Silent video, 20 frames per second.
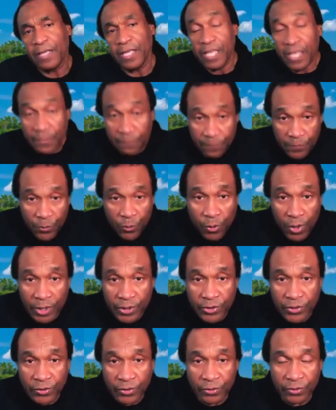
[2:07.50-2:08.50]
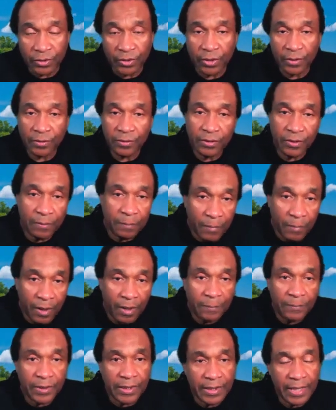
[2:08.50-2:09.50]
if you want to. Your
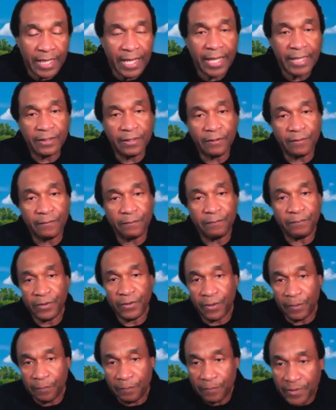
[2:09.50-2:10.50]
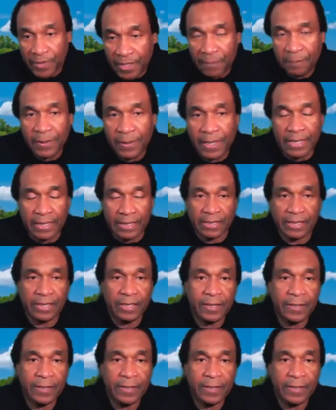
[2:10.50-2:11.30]
mom, your dad, your siblings.